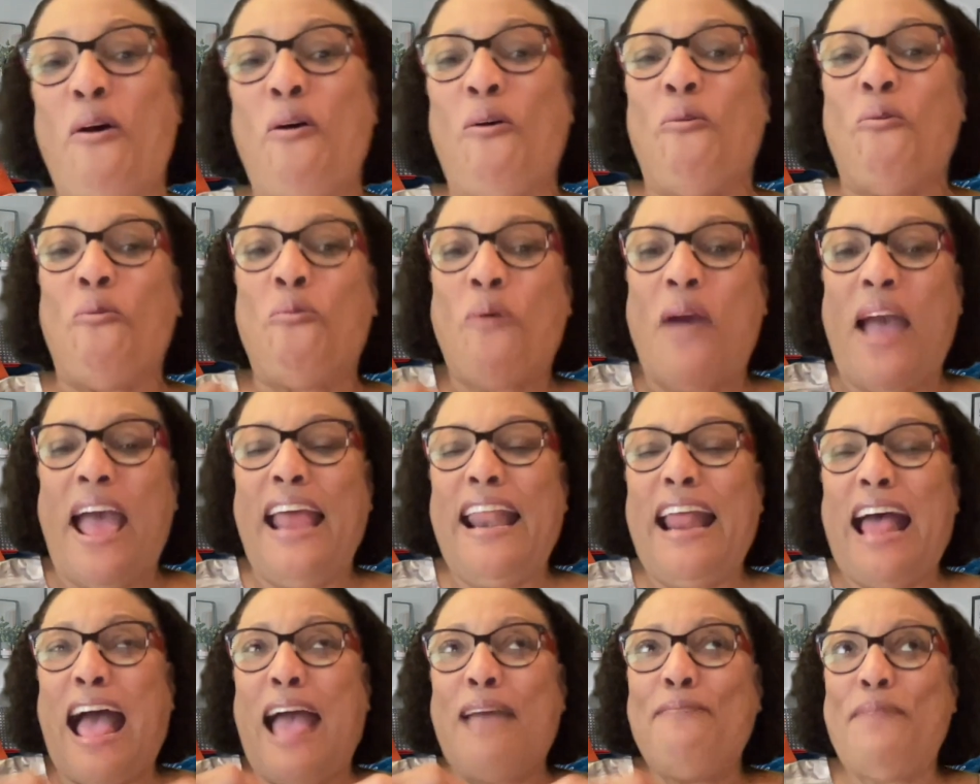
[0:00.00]
When
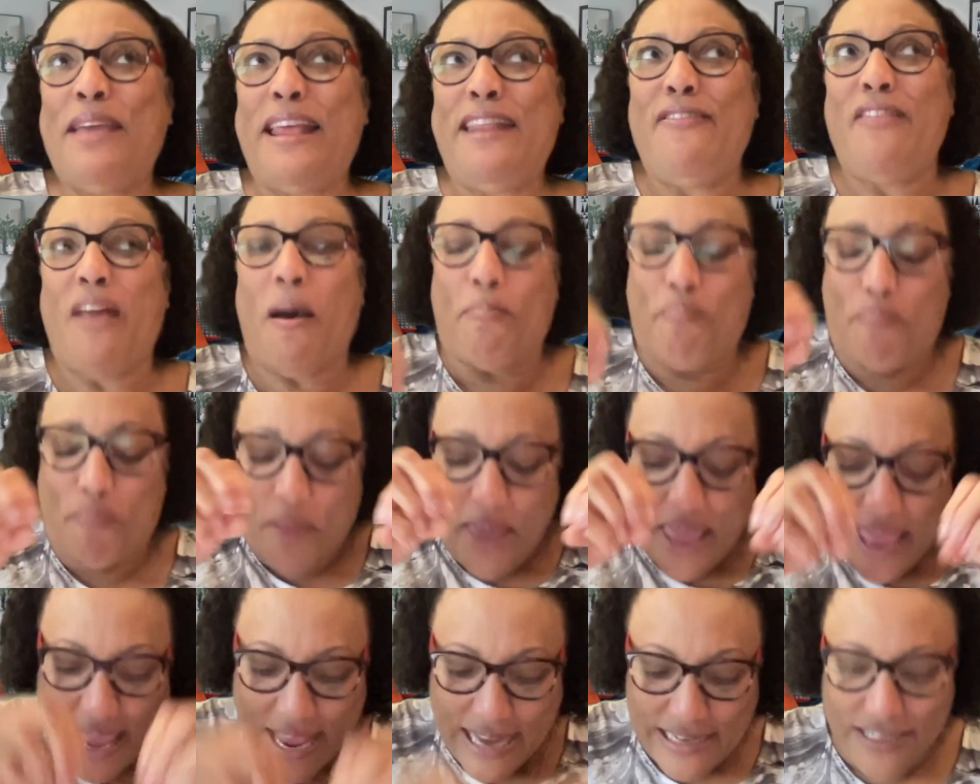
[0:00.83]
I'm in the
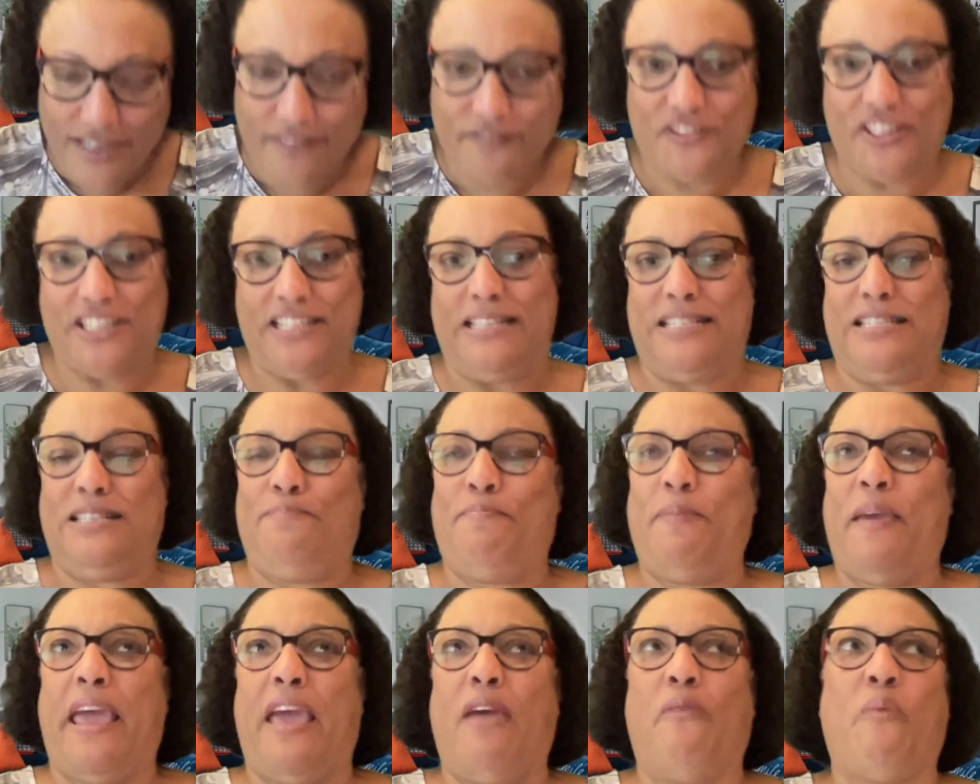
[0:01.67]
pit of
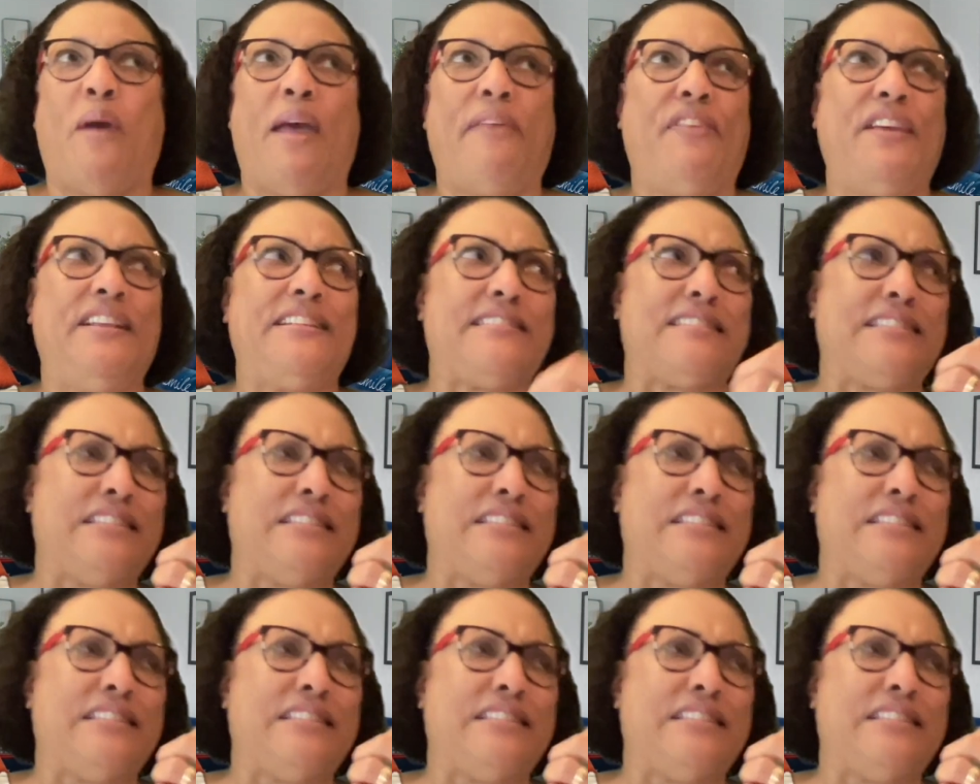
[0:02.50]
despair, whether it's